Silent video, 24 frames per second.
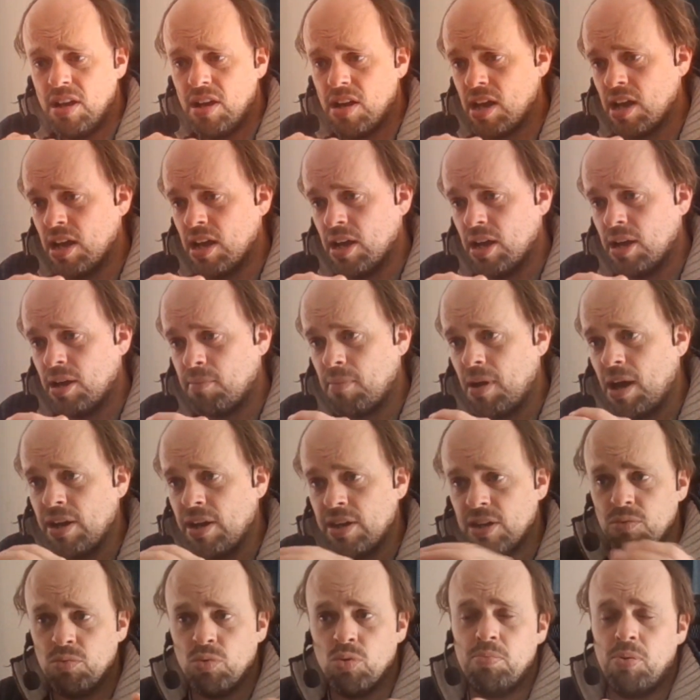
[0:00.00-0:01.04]

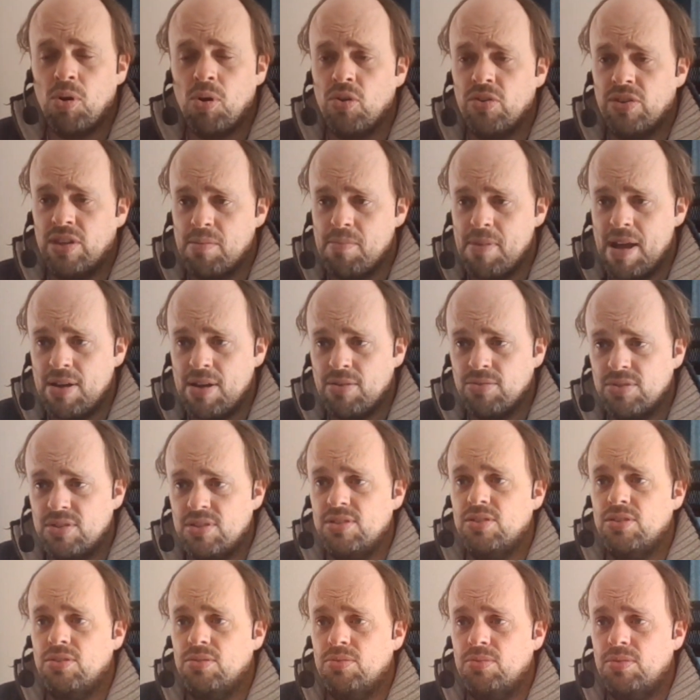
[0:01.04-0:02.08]
And it will point them out
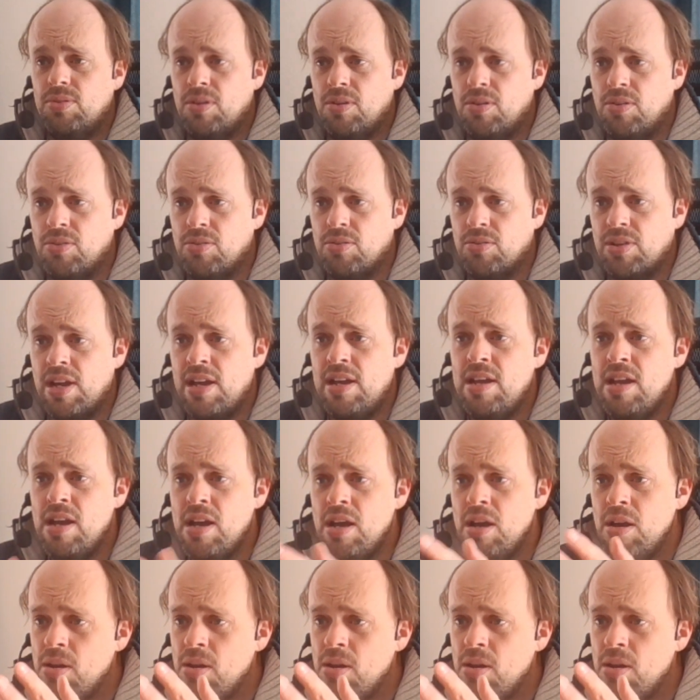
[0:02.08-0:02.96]
to you. Okay?